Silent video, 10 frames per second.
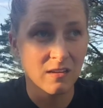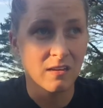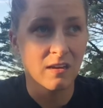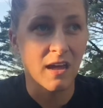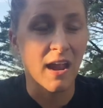
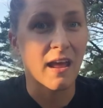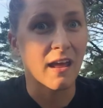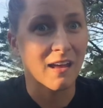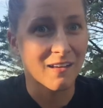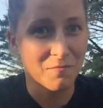and I
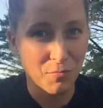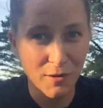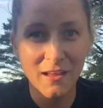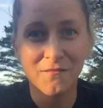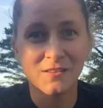put
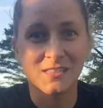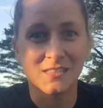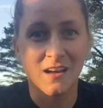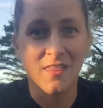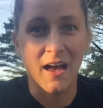an emphasis
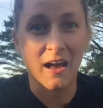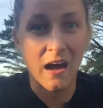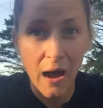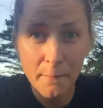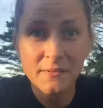on that,
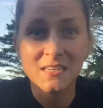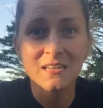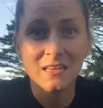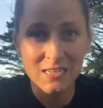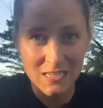
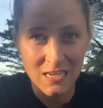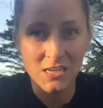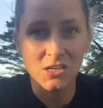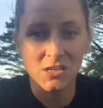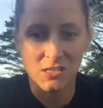competently
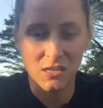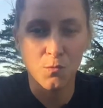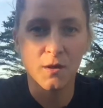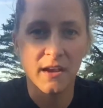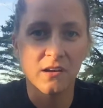teach
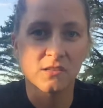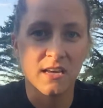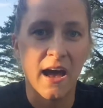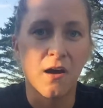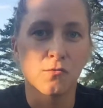someone else
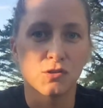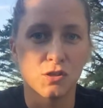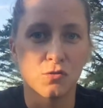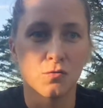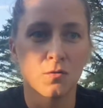how
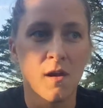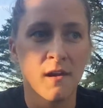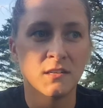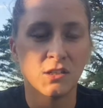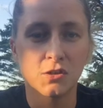to
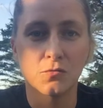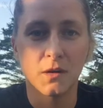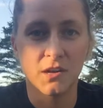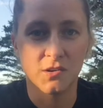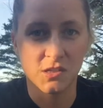do what
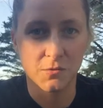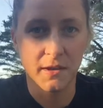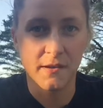you're doing.